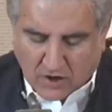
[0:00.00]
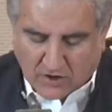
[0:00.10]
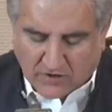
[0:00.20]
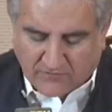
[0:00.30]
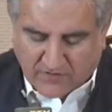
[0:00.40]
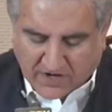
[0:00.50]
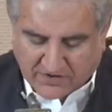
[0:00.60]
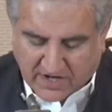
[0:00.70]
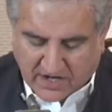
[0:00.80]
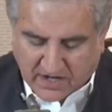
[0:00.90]

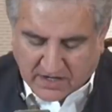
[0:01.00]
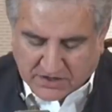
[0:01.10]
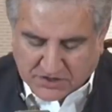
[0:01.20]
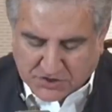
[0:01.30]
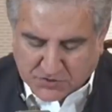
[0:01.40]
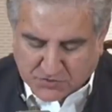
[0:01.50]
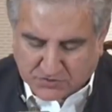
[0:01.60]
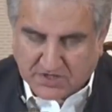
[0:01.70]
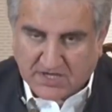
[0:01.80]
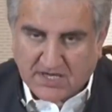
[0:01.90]
confronting due to
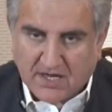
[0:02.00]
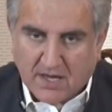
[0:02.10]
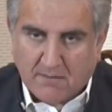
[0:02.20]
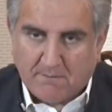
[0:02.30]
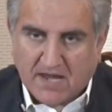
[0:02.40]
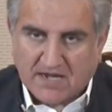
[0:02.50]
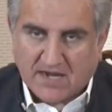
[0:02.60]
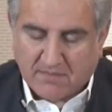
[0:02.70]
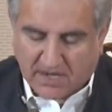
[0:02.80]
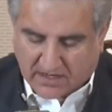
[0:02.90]
the pandemic.